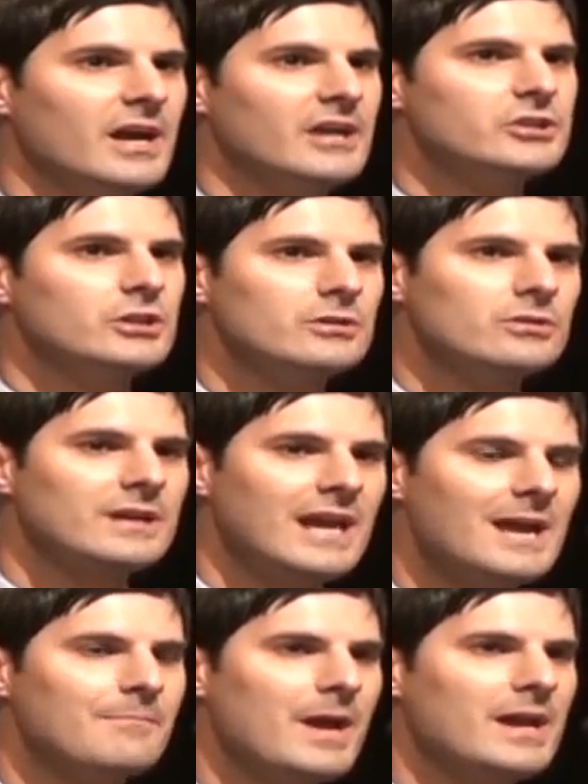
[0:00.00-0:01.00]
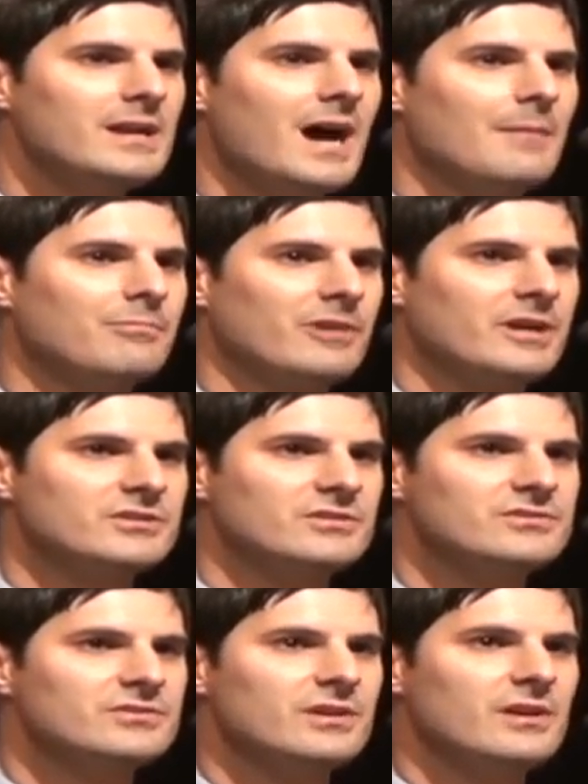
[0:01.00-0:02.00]
into your campaign
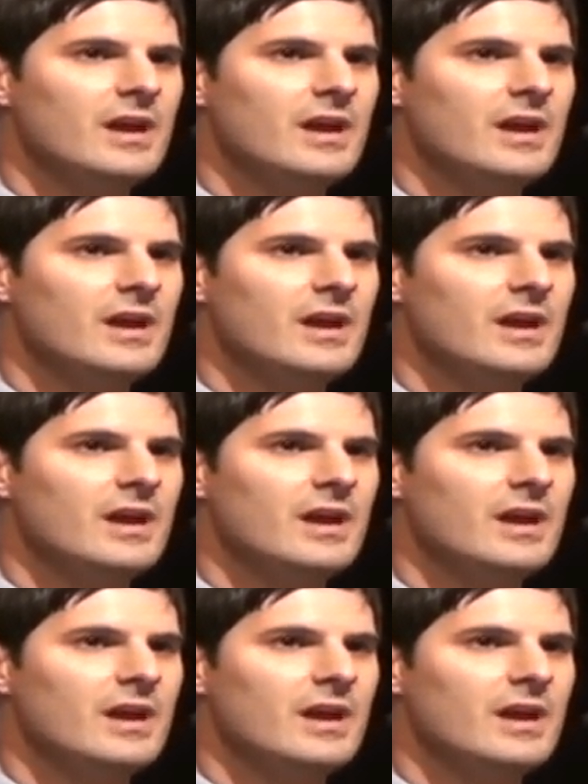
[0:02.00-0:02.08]
operations.